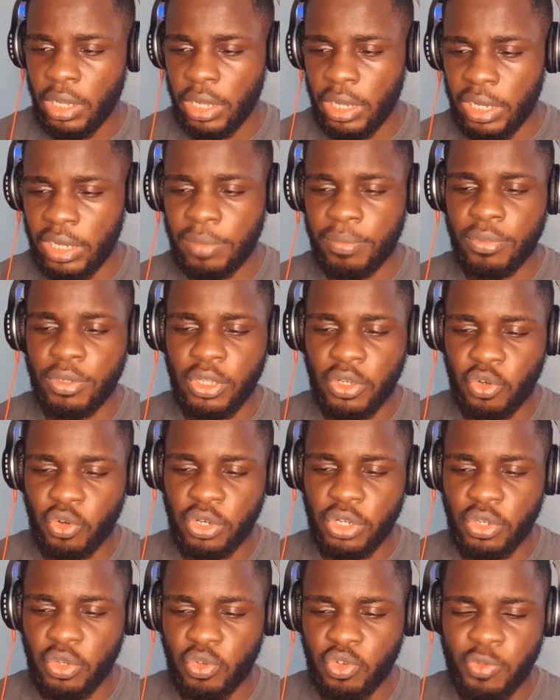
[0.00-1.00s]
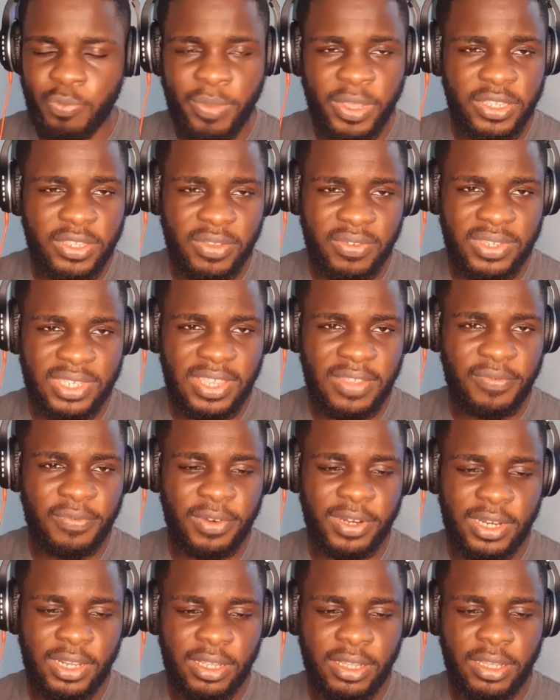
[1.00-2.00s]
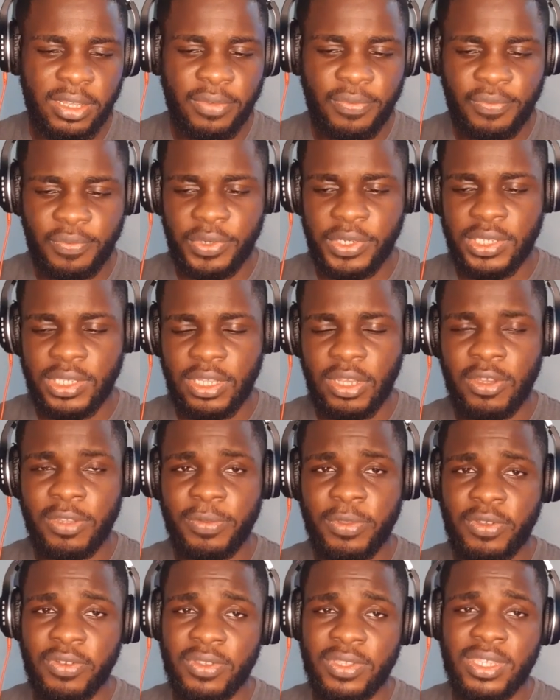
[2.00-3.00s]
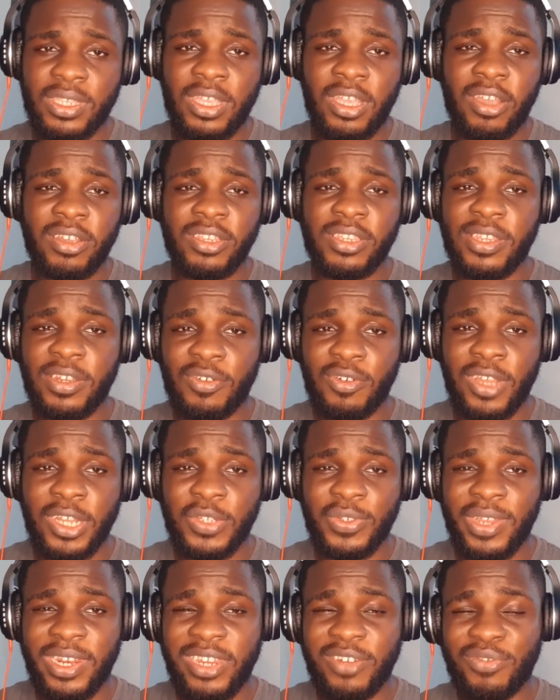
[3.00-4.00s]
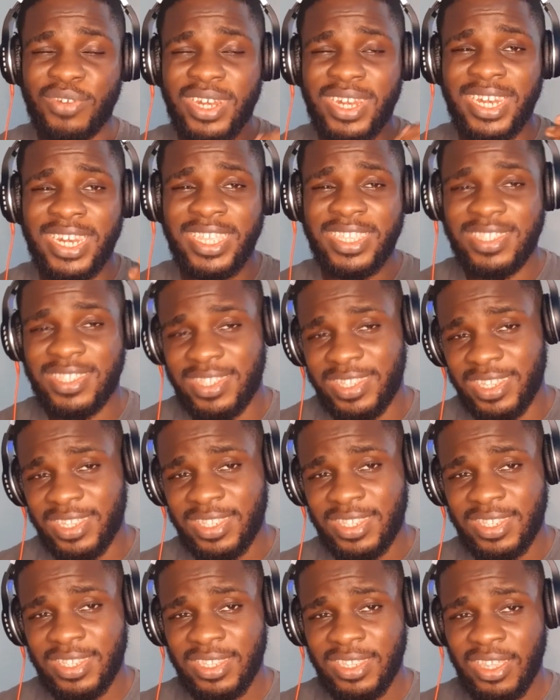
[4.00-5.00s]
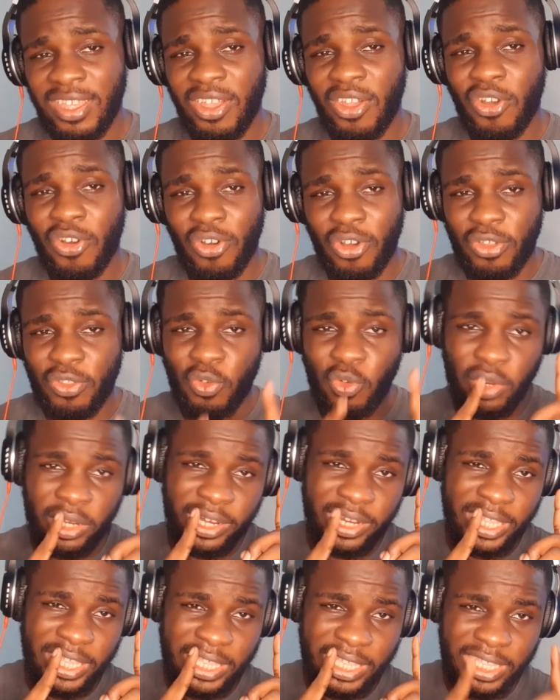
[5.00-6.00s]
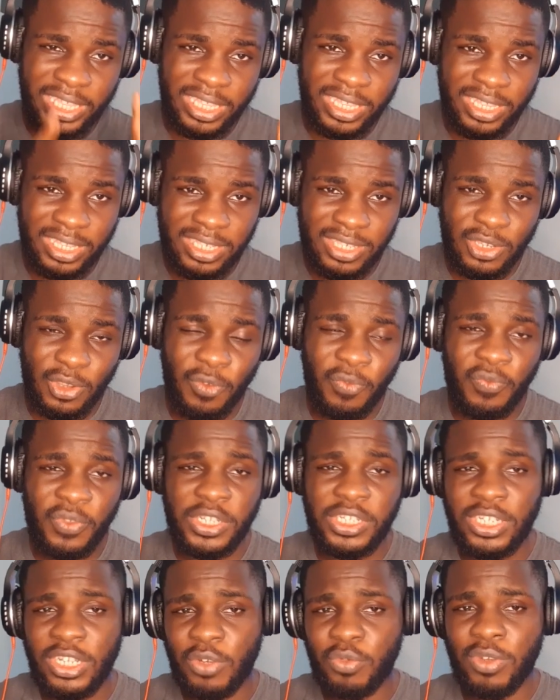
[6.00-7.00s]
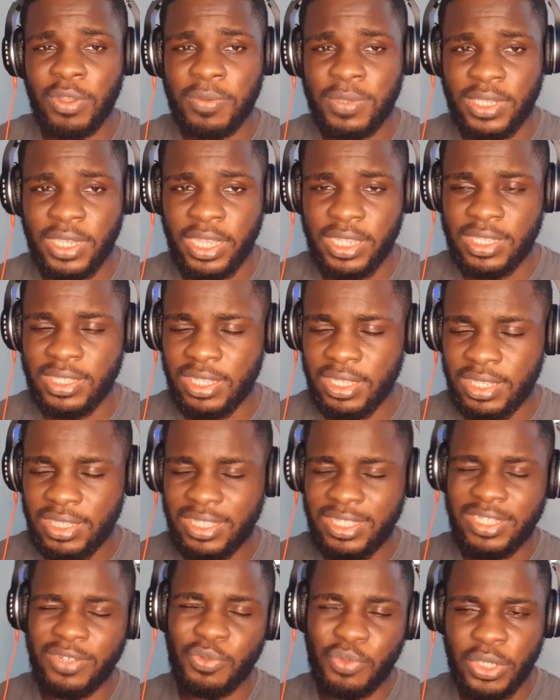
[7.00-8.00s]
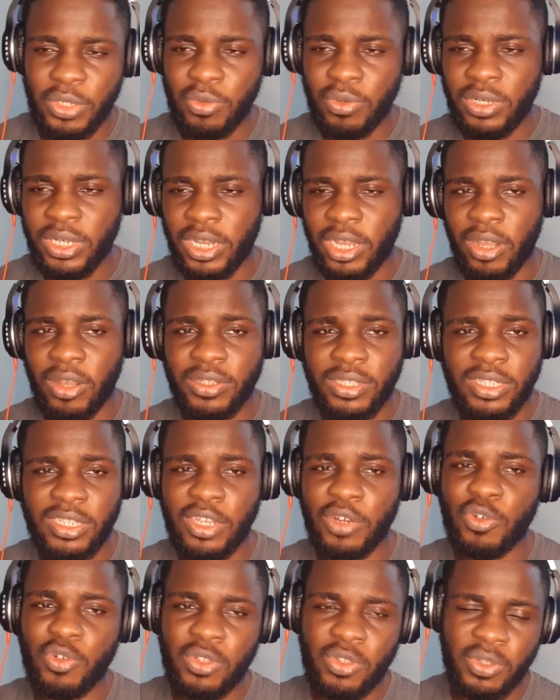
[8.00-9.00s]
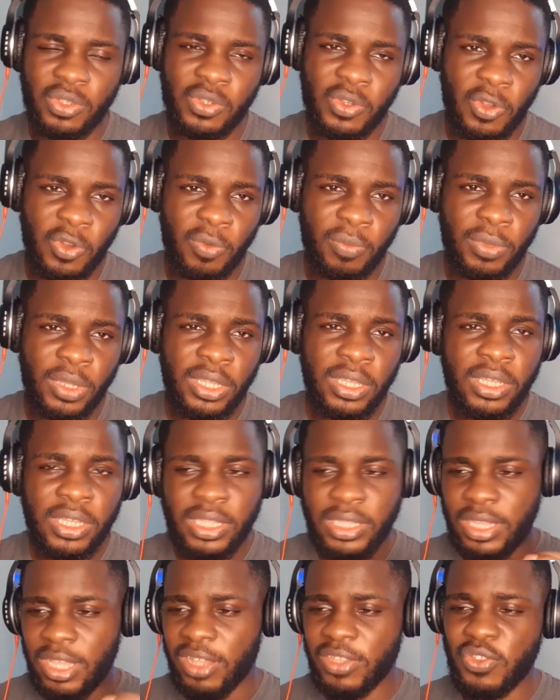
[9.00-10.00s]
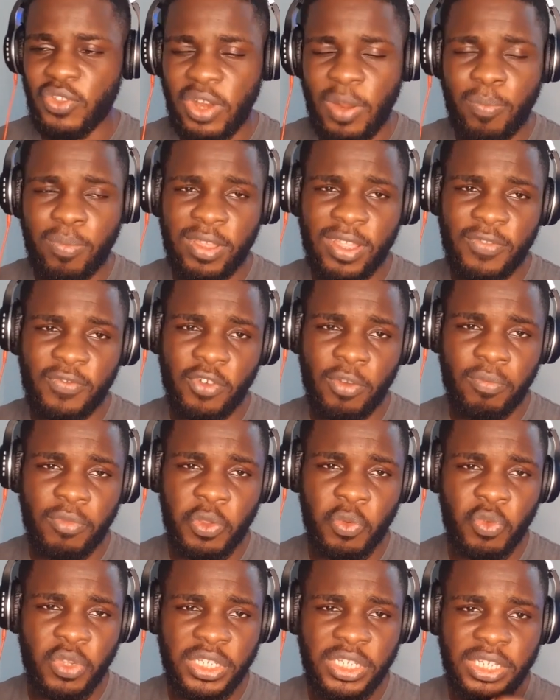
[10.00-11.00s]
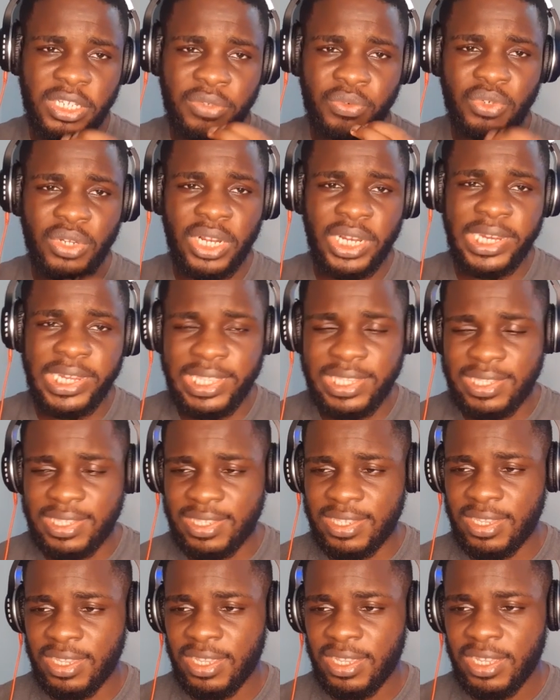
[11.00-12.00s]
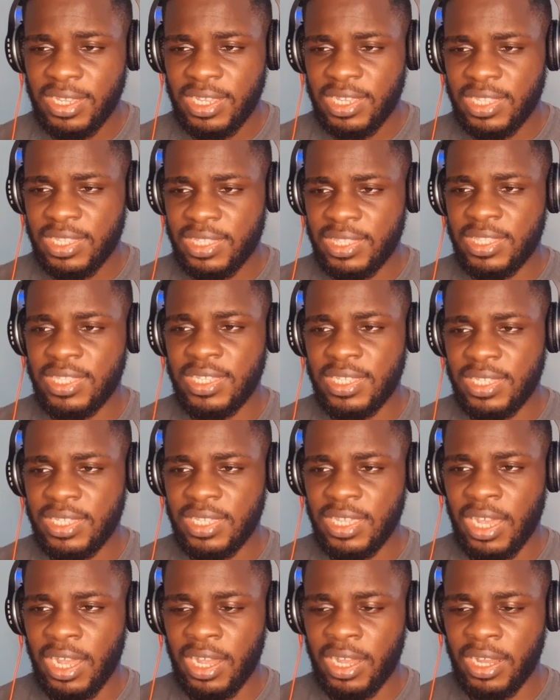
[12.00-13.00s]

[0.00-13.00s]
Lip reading: but the Chronicles Best of the Same Feather freestyle, because Kao Denero actually released it on only its official website, the real kaodenero.com. That was the only platform in which he released the